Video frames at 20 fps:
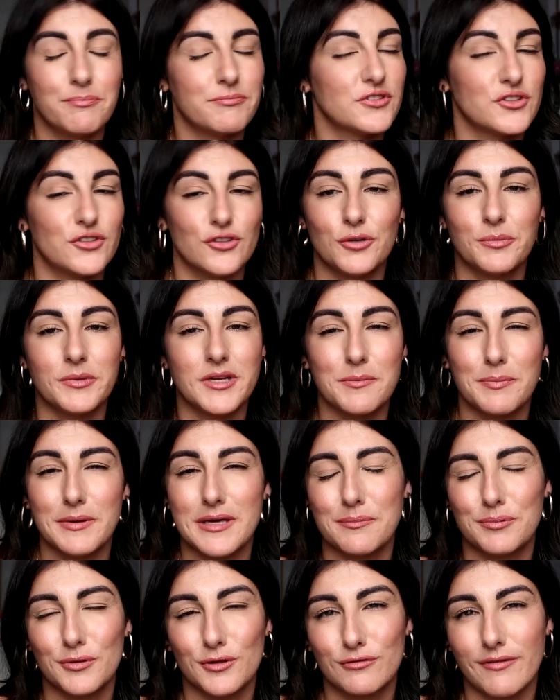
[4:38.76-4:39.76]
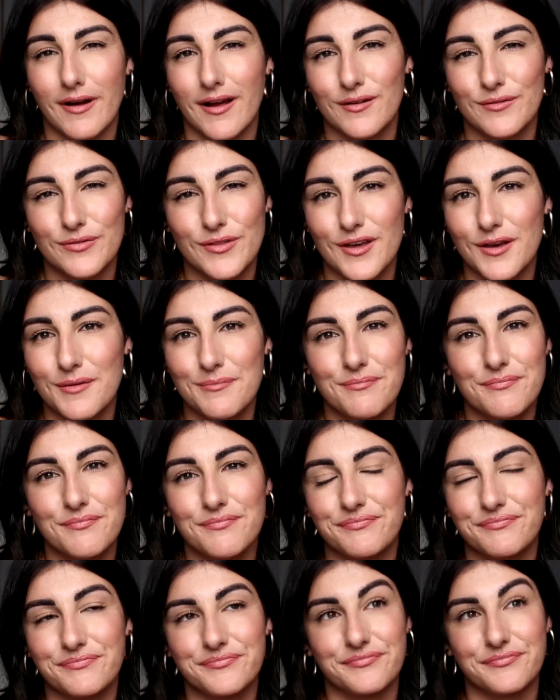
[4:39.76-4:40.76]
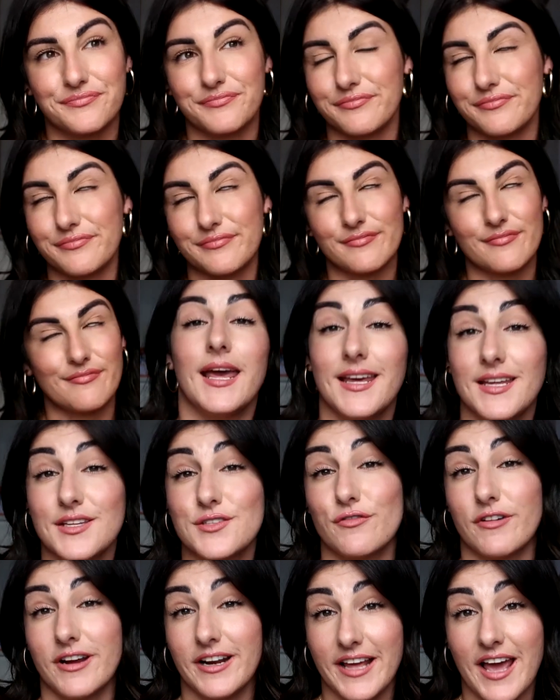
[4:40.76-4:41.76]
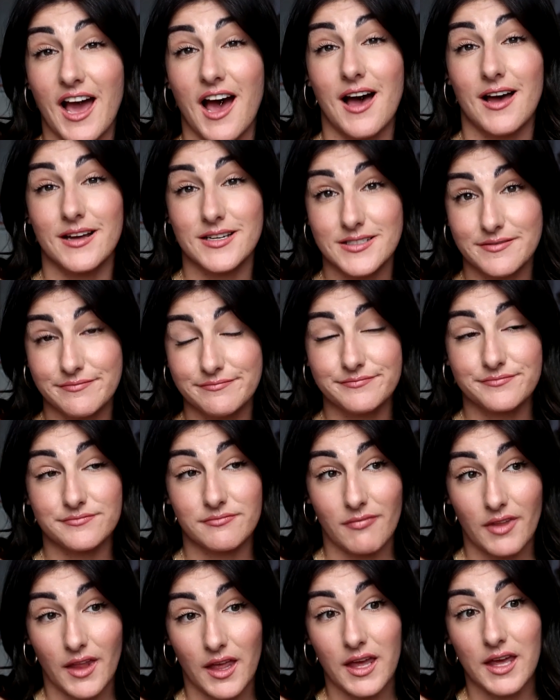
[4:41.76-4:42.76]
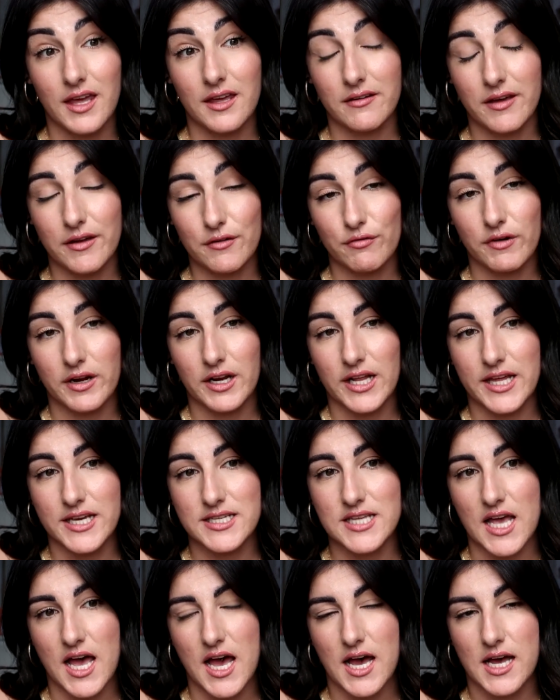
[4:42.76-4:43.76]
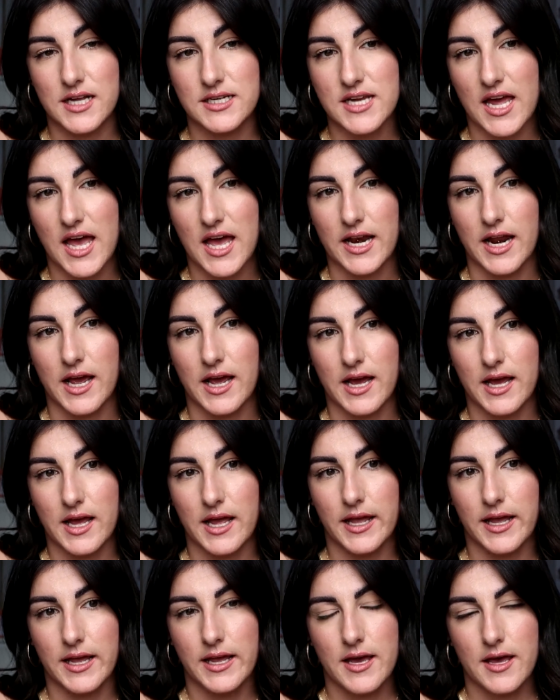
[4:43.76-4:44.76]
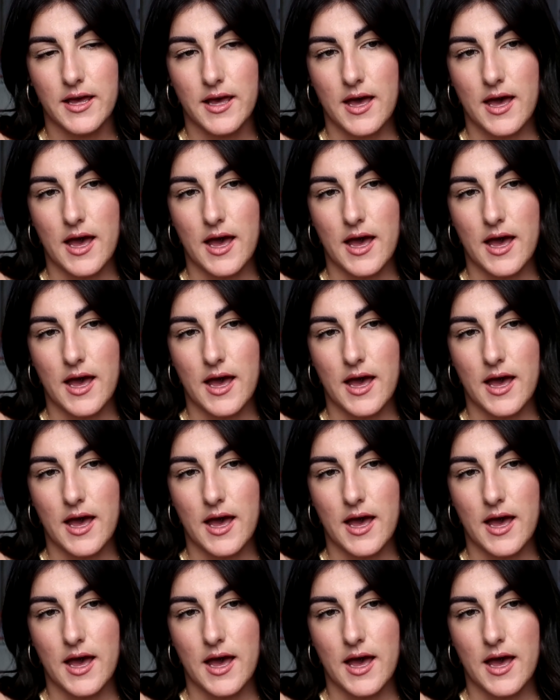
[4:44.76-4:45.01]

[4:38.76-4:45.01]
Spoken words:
so many people around them. It's really hard. It really is hard. And I